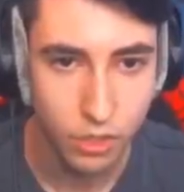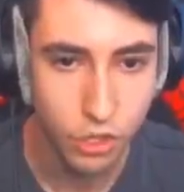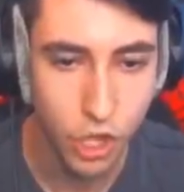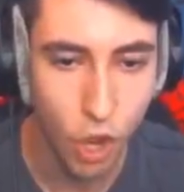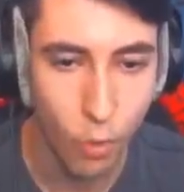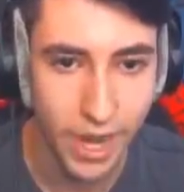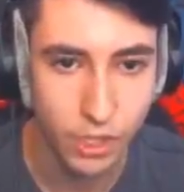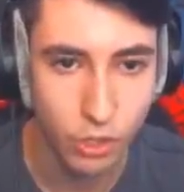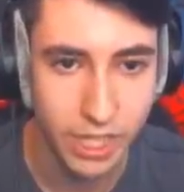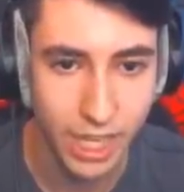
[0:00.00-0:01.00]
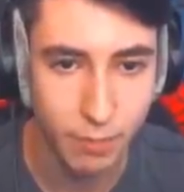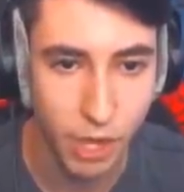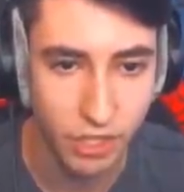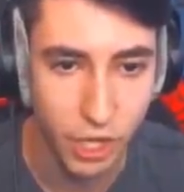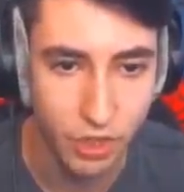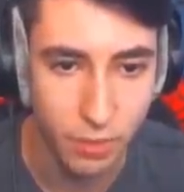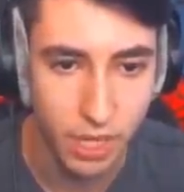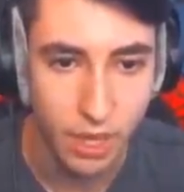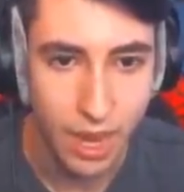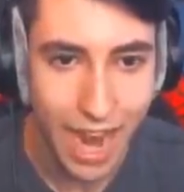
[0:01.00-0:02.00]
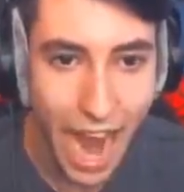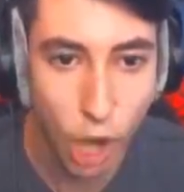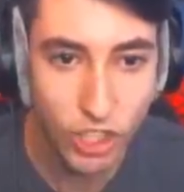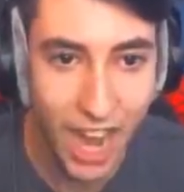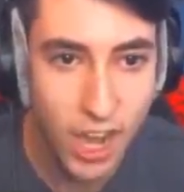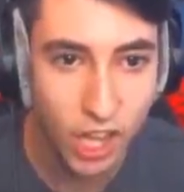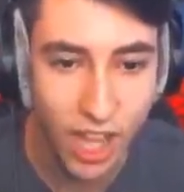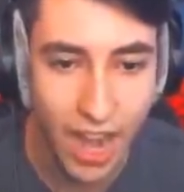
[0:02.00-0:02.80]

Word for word: No way, dude. He has better gear than me. How did I not die?